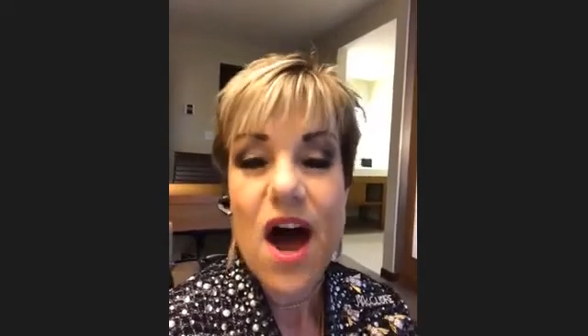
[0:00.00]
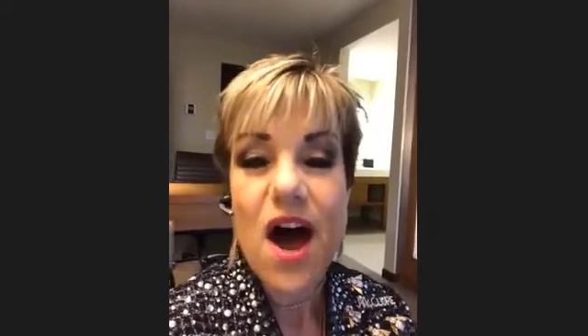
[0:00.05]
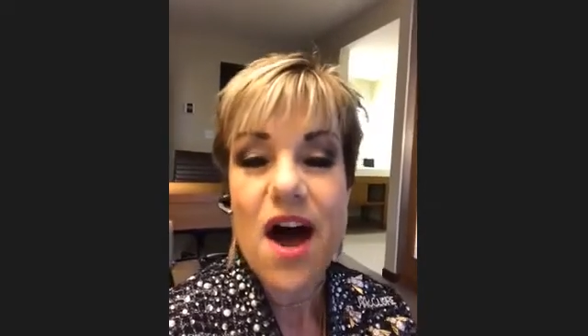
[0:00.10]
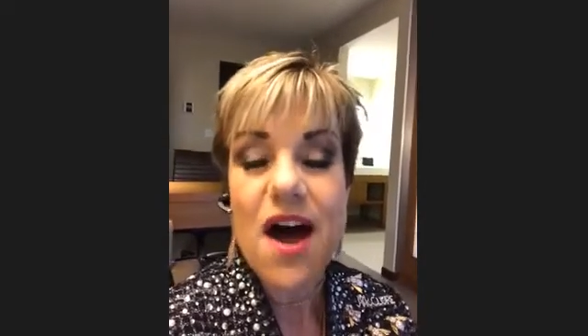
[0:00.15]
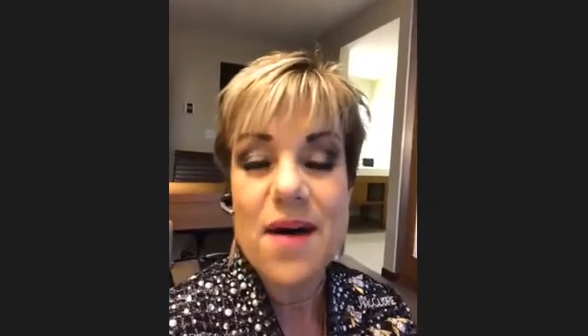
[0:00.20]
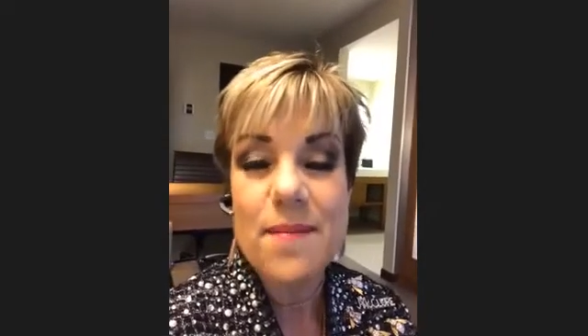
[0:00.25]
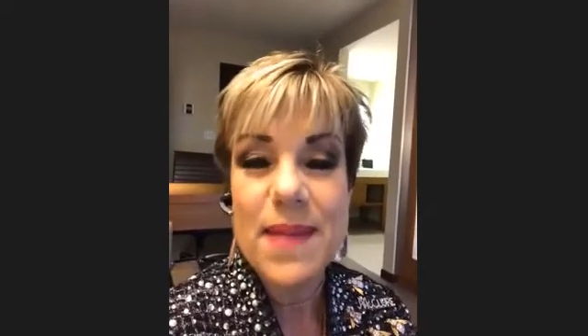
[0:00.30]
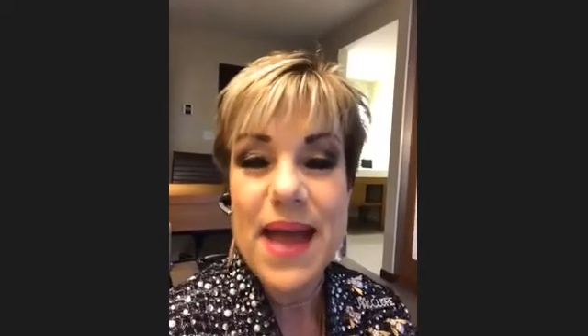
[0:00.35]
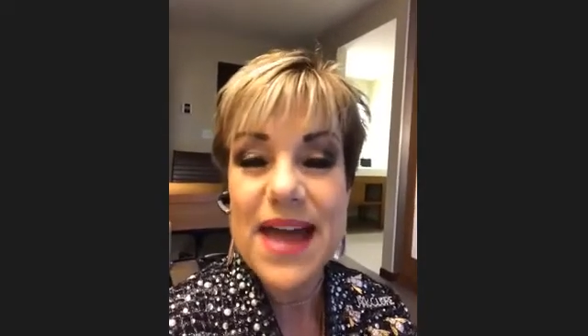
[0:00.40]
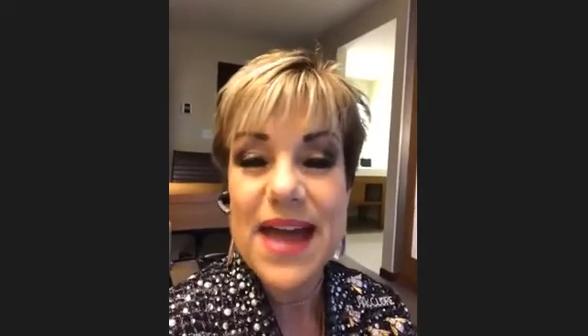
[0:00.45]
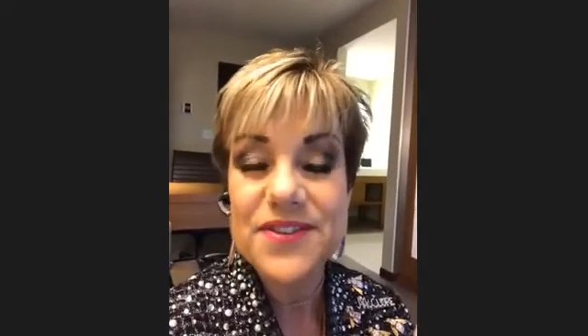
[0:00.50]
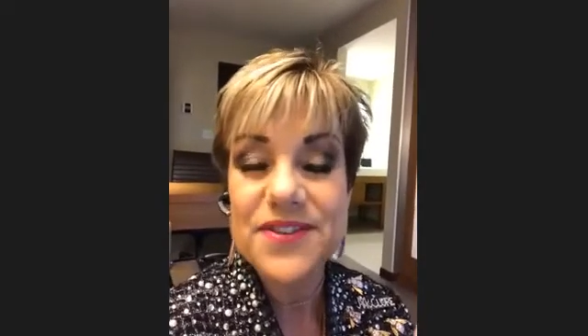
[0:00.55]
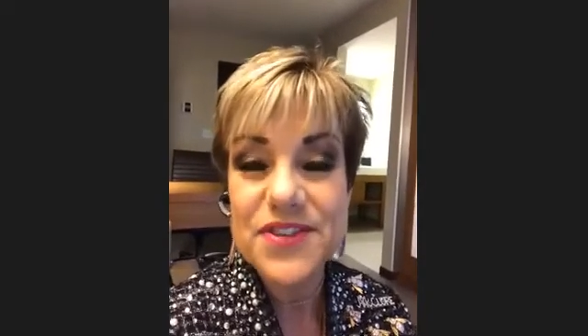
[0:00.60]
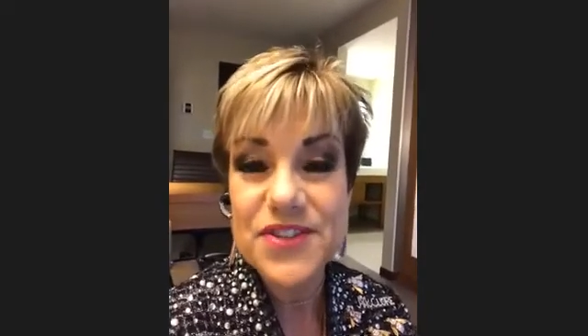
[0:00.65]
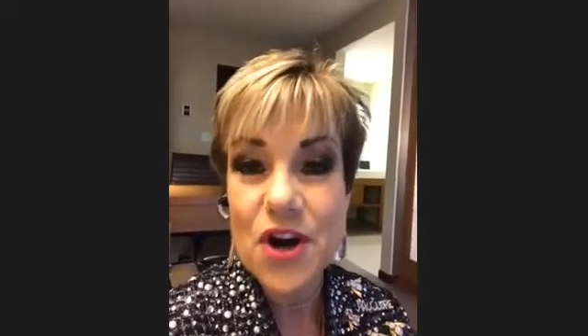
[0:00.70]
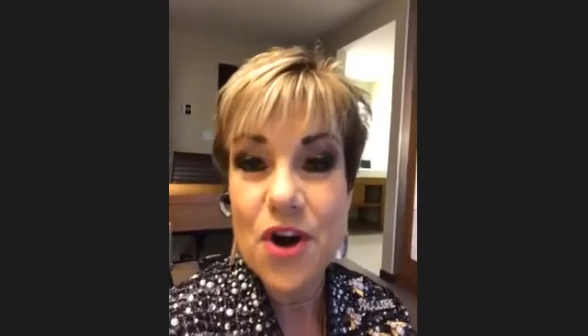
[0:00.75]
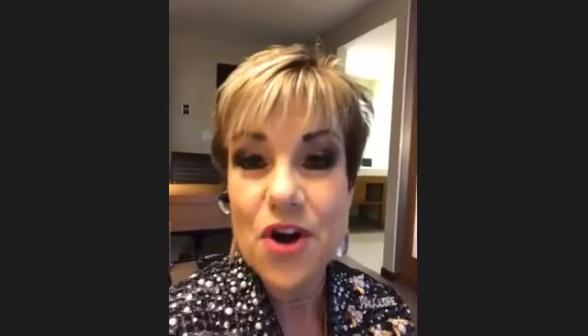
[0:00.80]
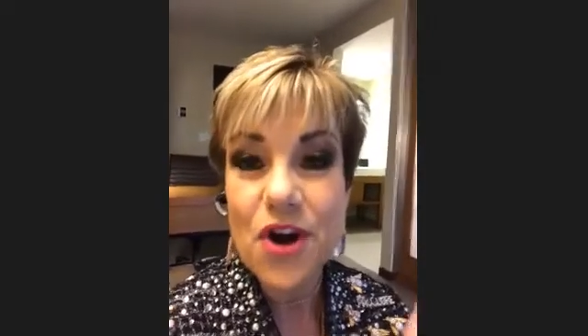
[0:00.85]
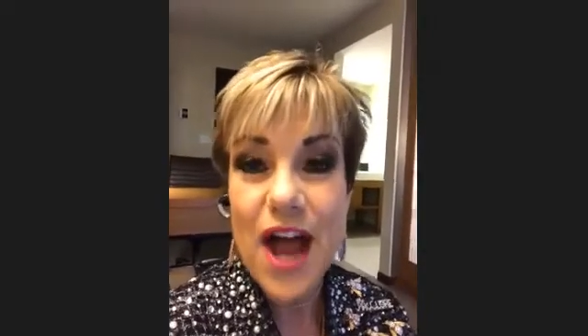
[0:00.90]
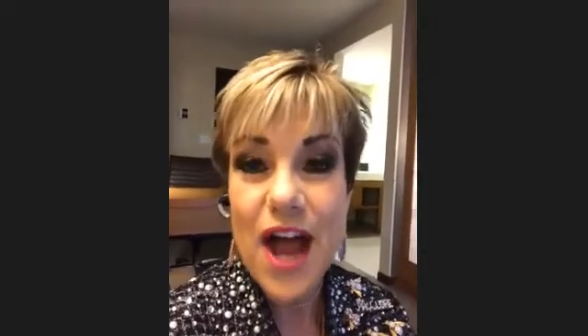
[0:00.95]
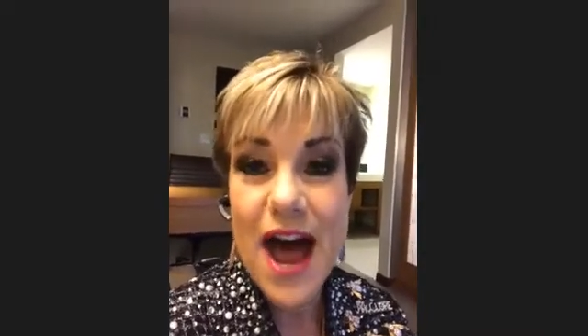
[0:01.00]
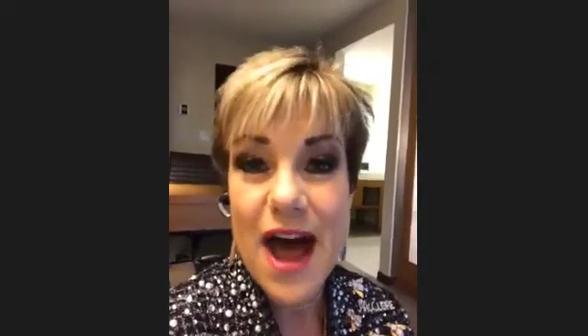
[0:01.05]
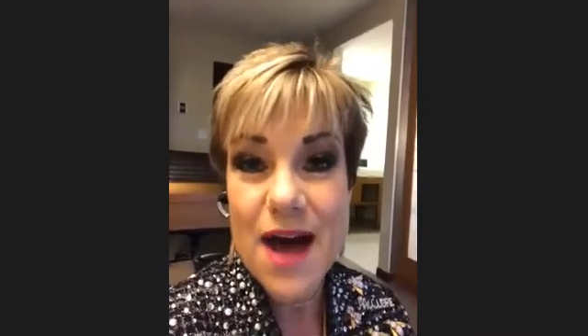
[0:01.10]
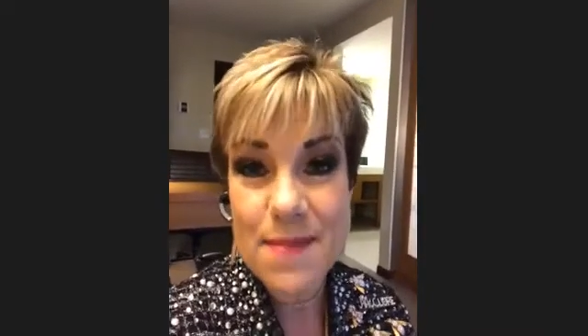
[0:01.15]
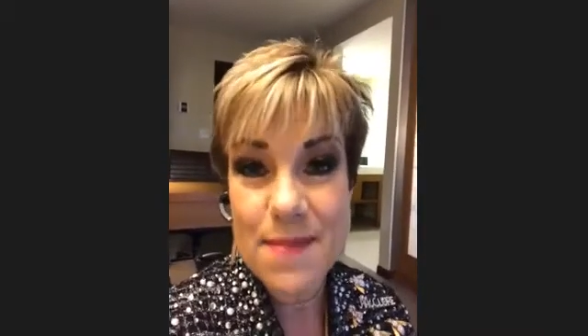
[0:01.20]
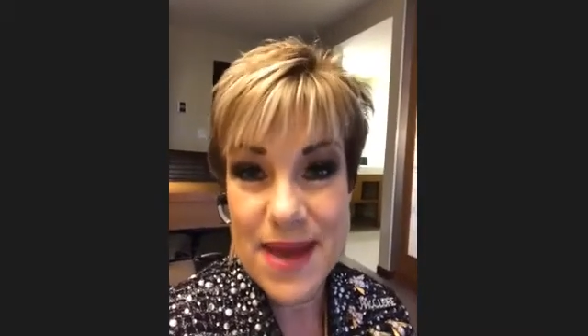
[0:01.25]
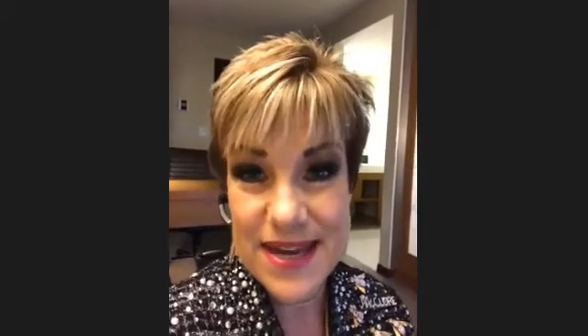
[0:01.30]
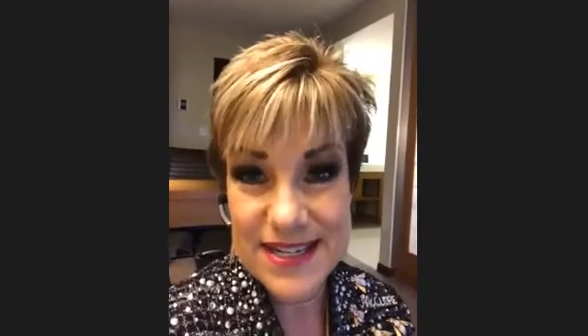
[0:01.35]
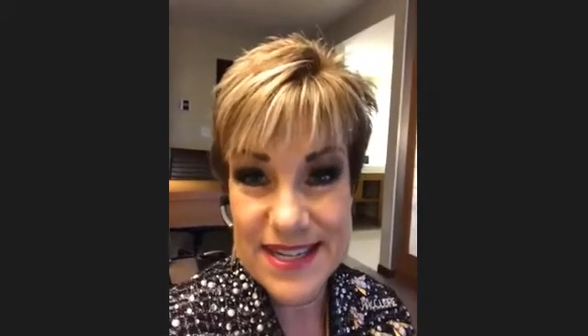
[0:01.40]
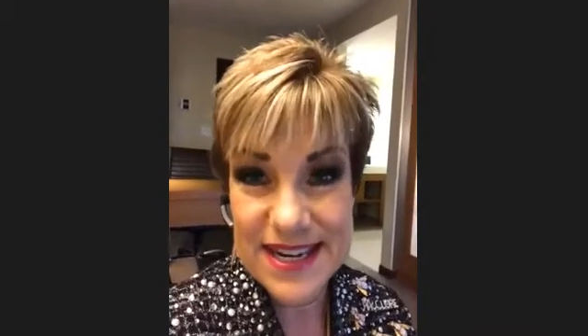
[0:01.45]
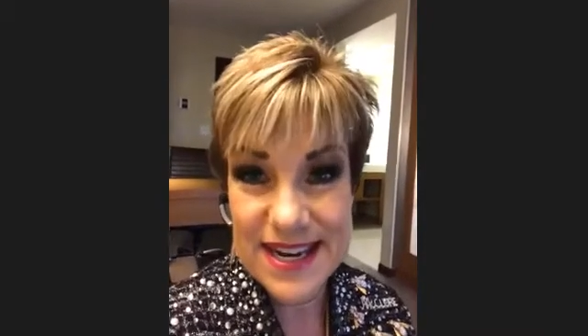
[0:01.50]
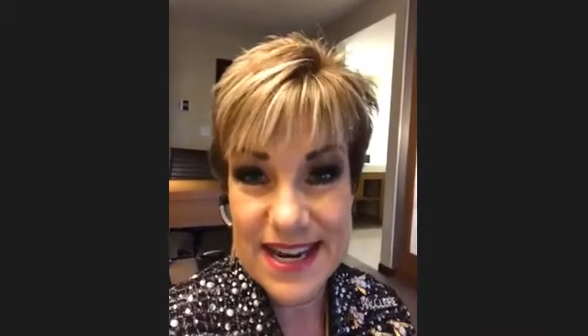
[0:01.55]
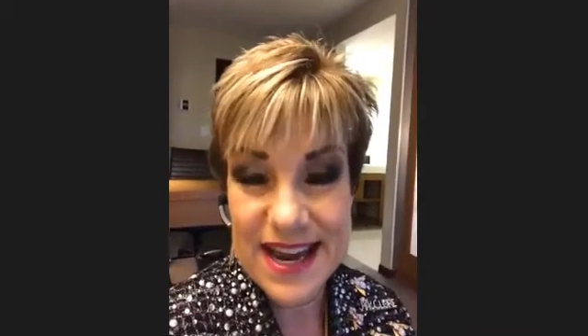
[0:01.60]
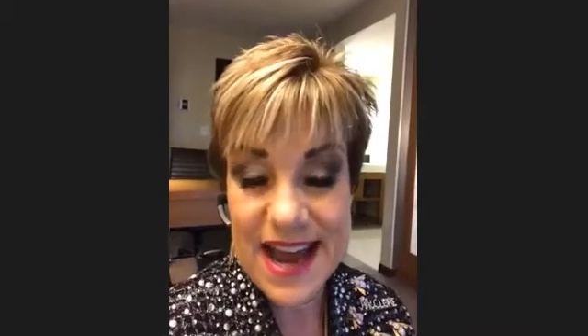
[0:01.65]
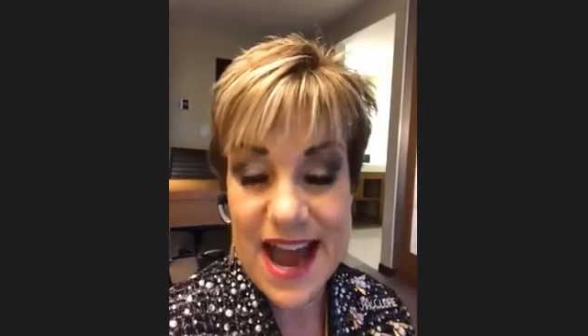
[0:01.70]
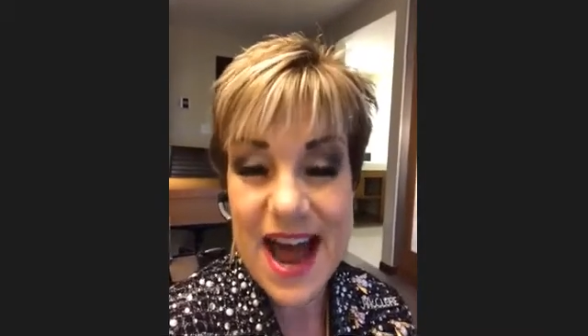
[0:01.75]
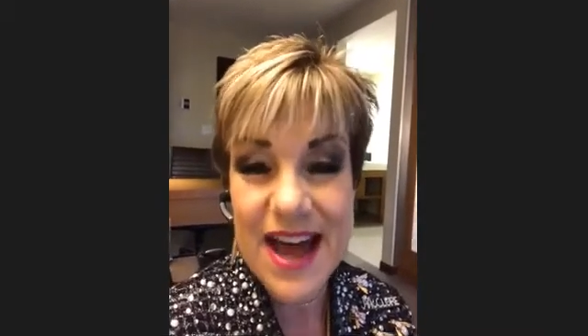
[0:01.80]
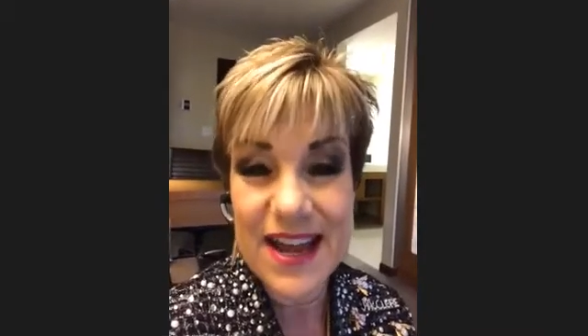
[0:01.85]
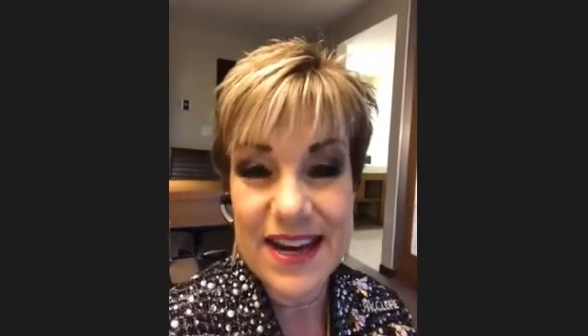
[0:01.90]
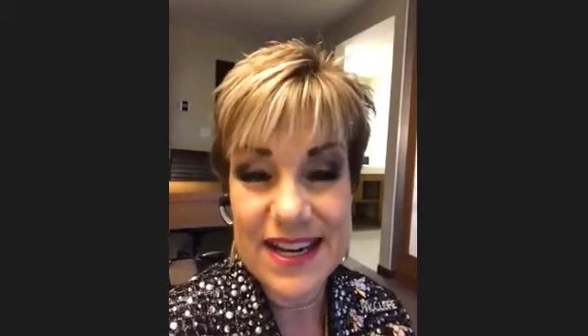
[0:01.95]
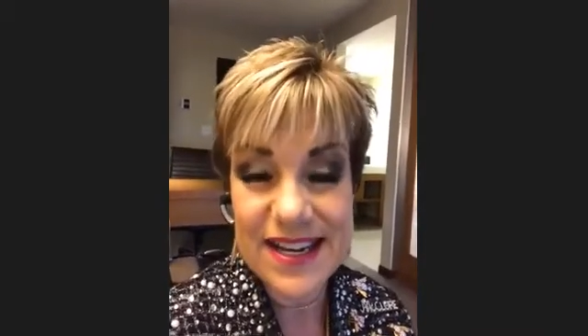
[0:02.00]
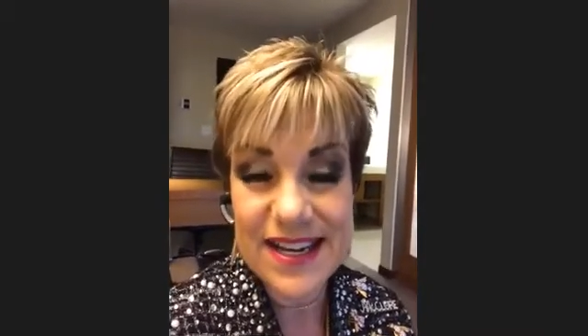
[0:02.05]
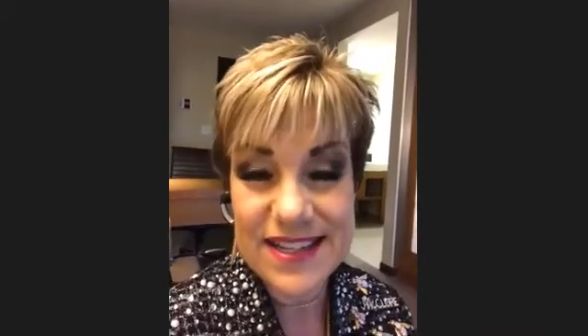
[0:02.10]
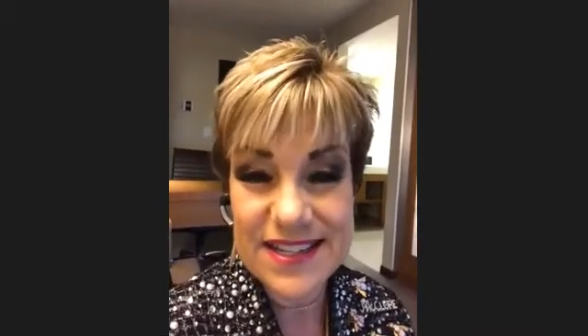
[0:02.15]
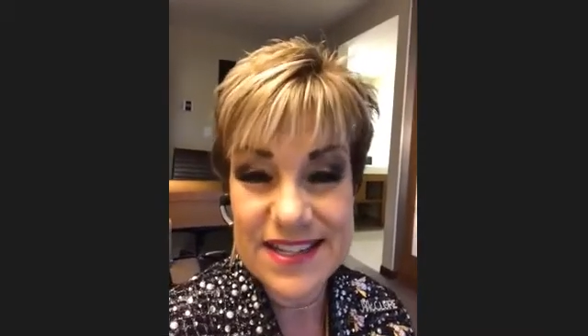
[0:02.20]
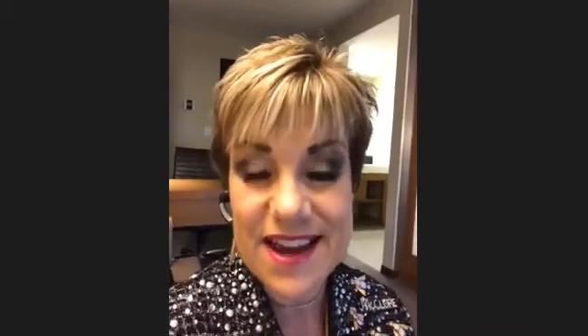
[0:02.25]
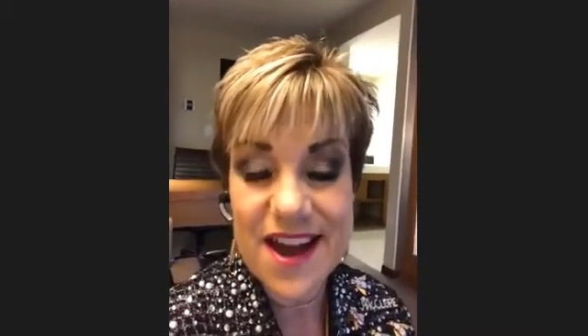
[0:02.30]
and start commenting on it